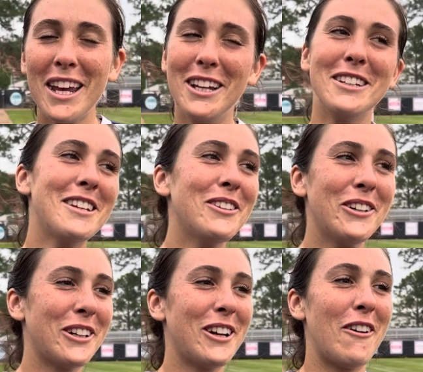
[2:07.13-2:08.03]
It did
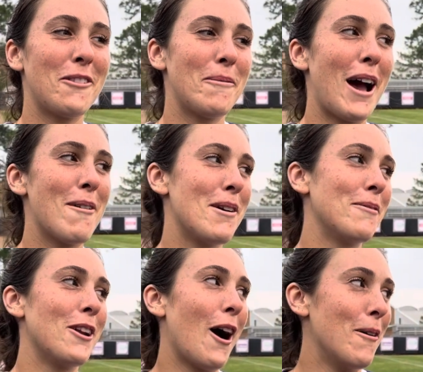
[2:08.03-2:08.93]
look good off the bat.
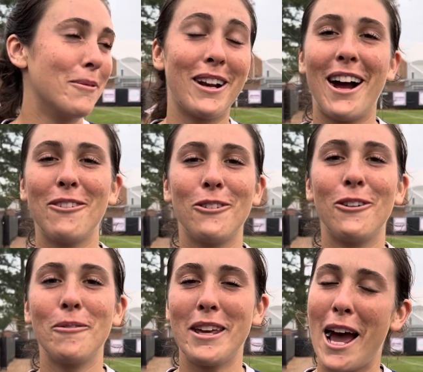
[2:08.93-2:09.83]
Maybe not, but I
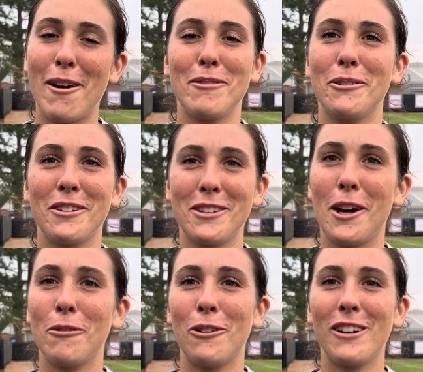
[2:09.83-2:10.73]
will be happy with a
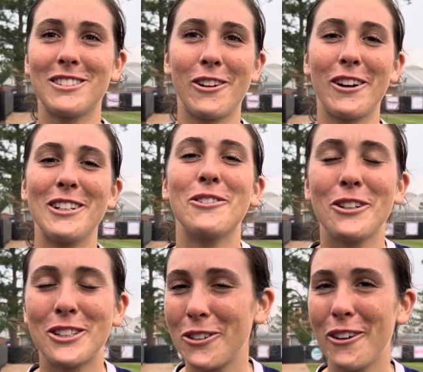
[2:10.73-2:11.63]
double. As long as
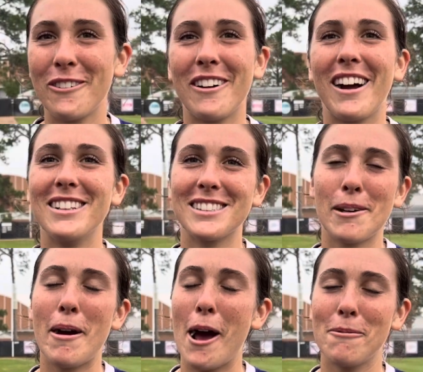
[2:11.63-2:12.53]
we're scoring runs,
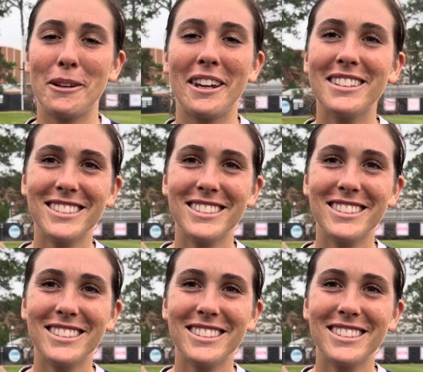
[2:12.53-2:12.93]
I'm happy.